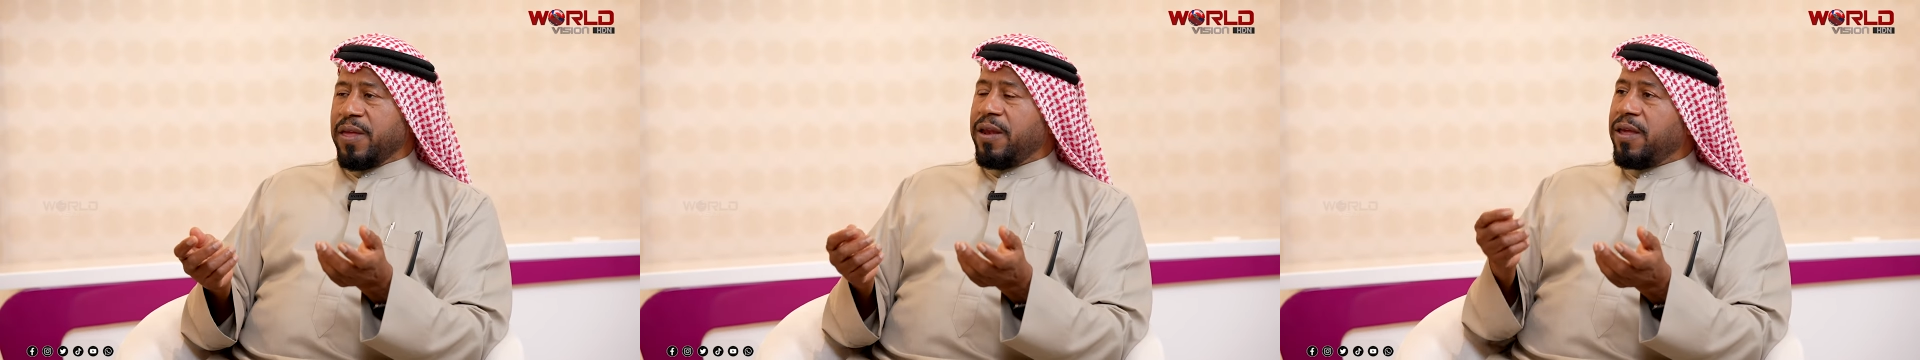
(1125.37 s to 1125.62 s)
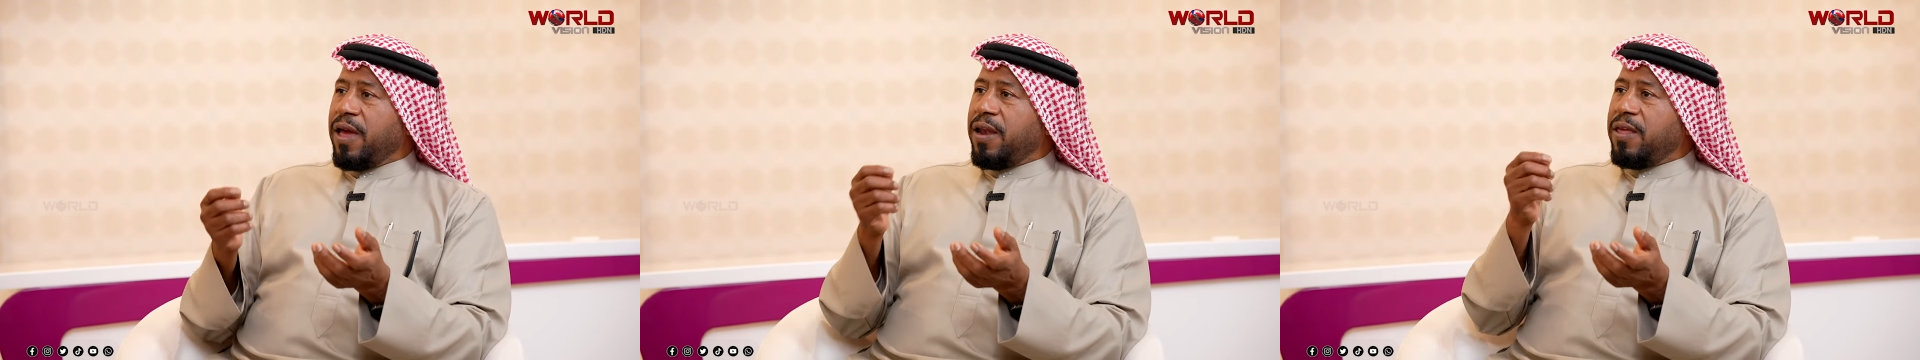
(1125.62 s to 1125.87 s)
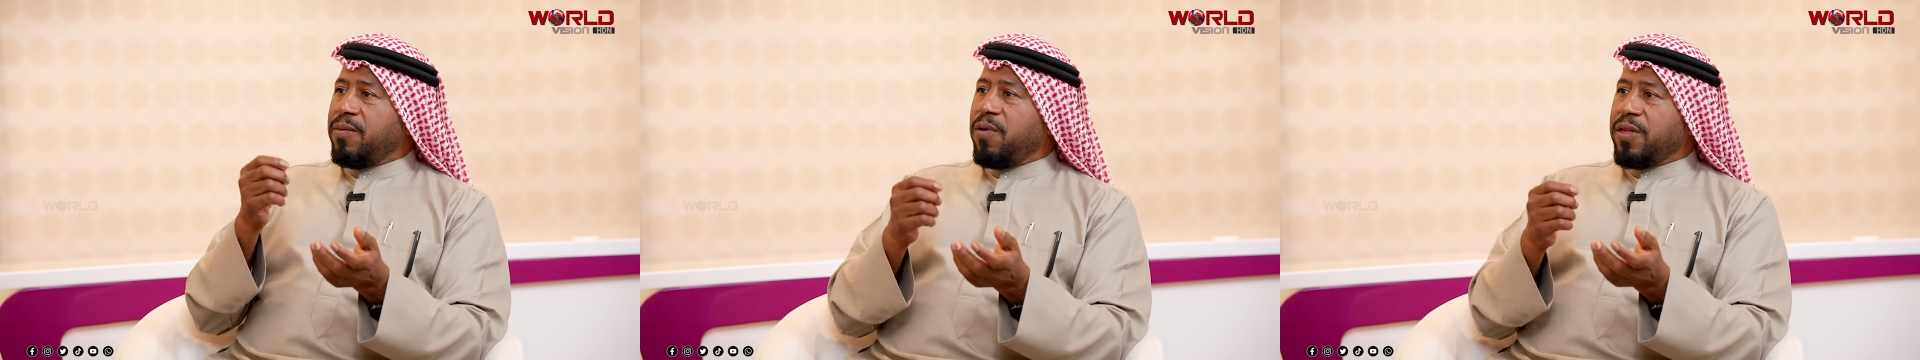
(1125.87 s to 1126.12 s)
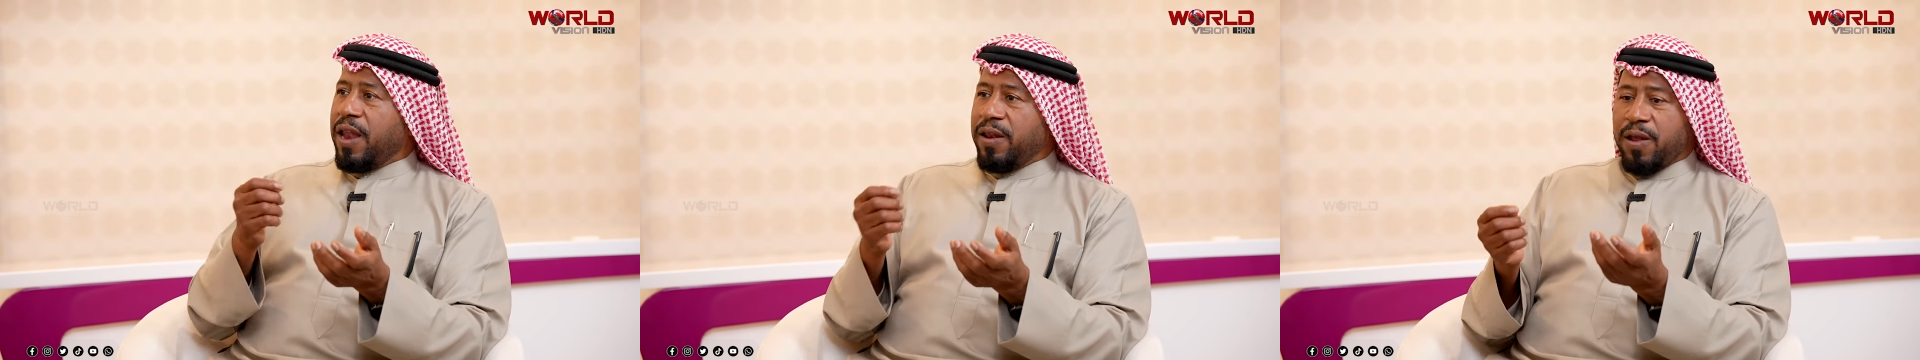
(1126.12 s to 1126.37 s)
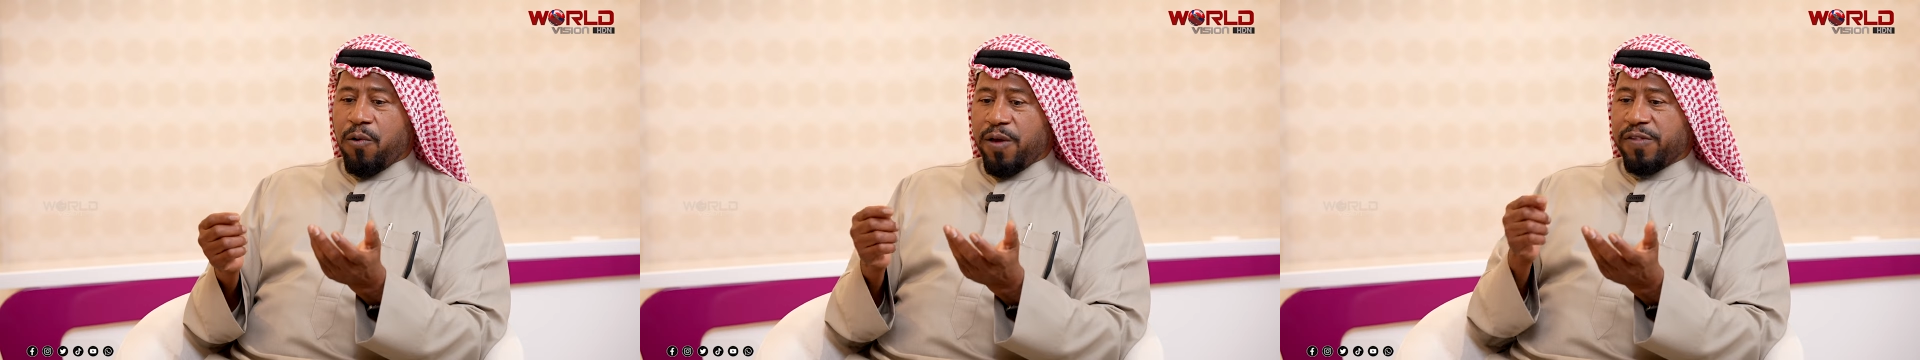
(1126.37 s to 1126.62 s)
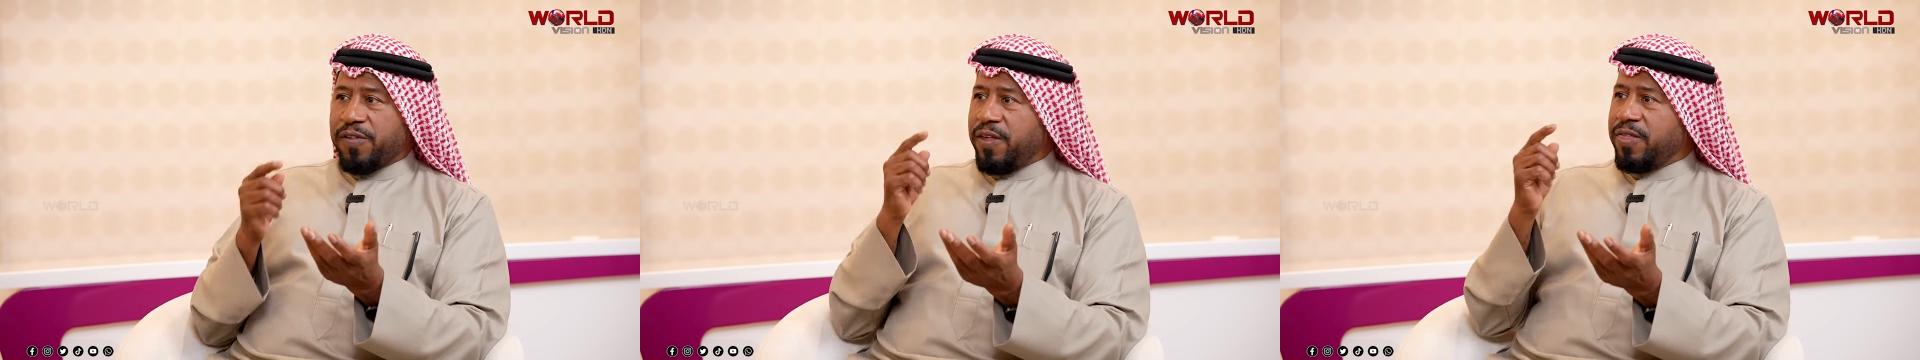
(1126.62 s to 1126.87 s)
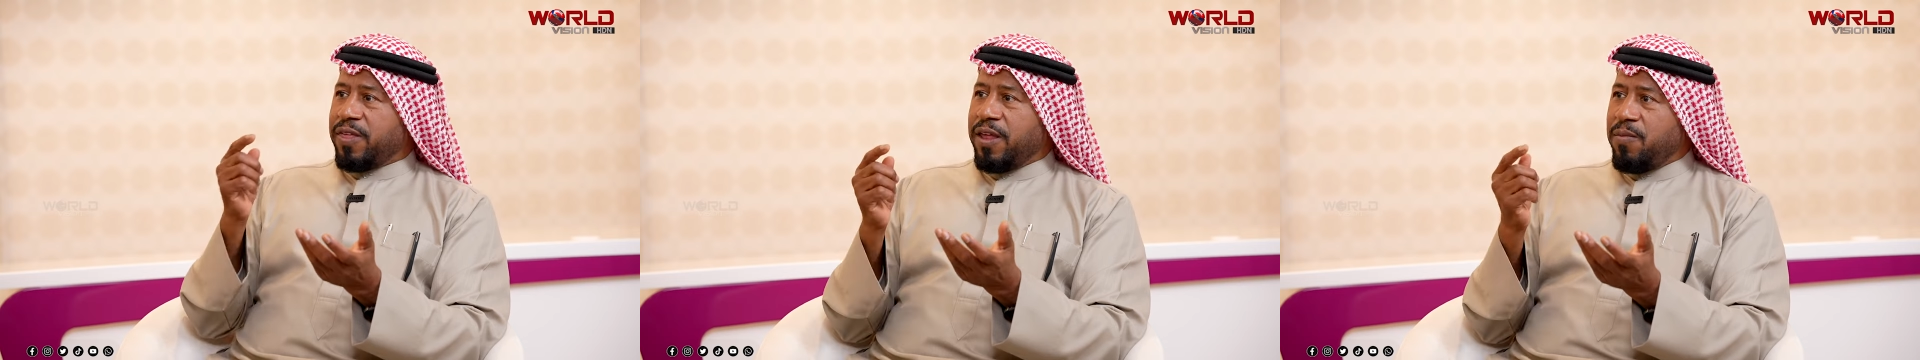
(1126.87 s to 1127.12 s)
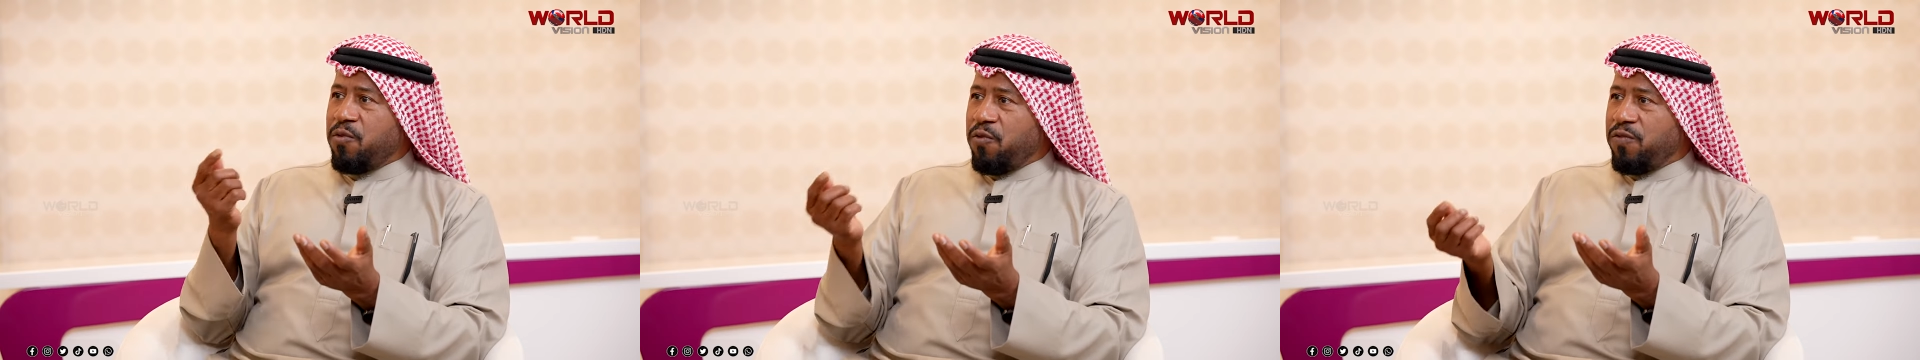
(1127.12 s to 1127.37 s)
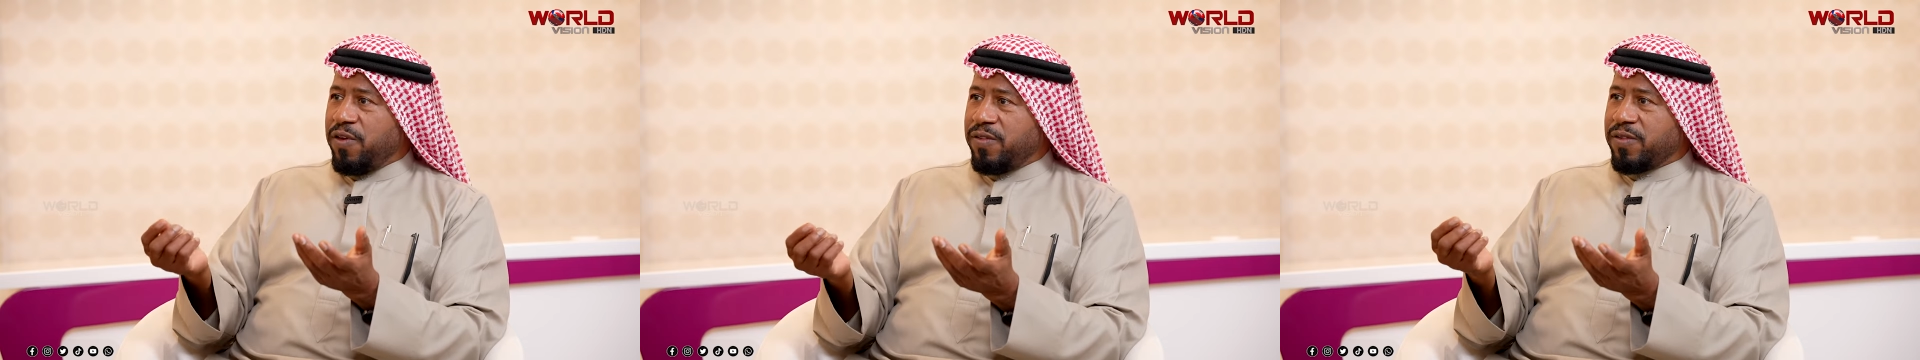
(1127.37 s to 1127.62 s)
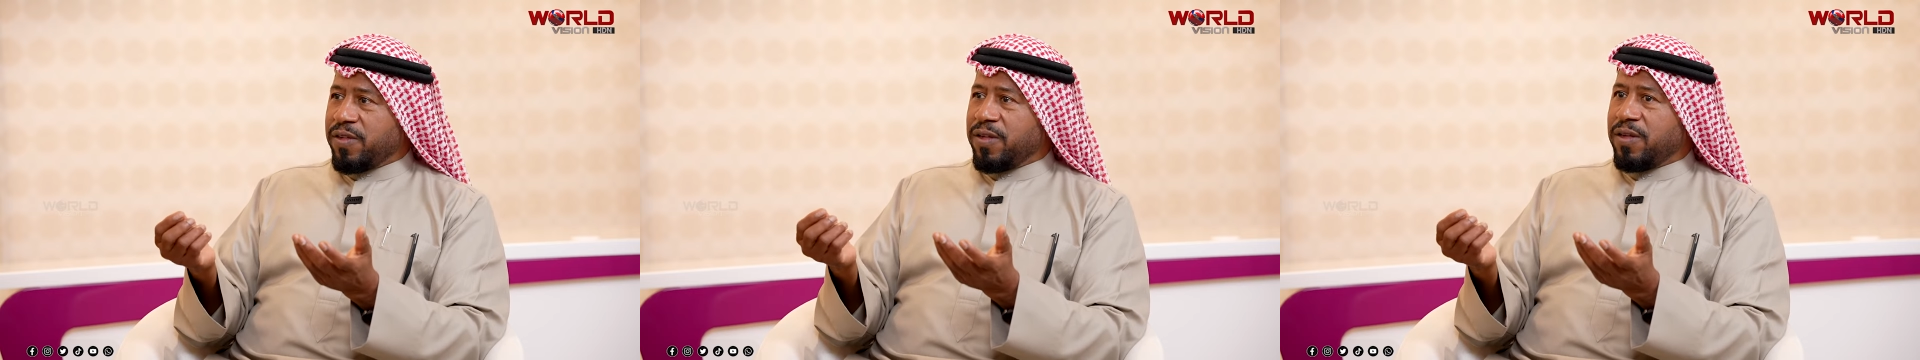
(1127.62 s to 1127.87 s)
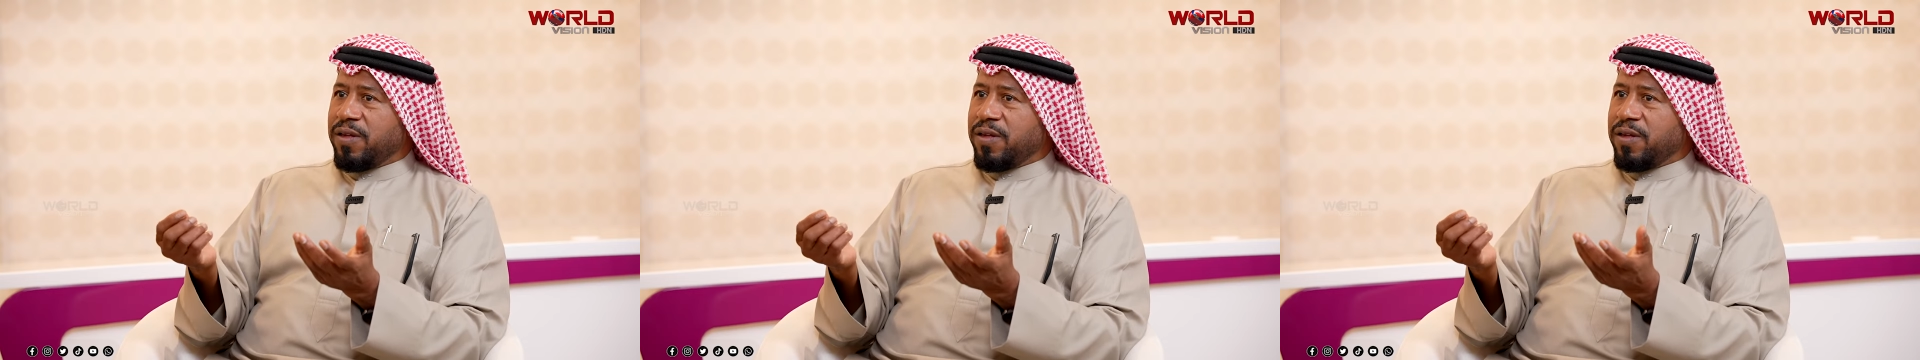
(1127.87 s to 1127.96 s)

Now I see three movies.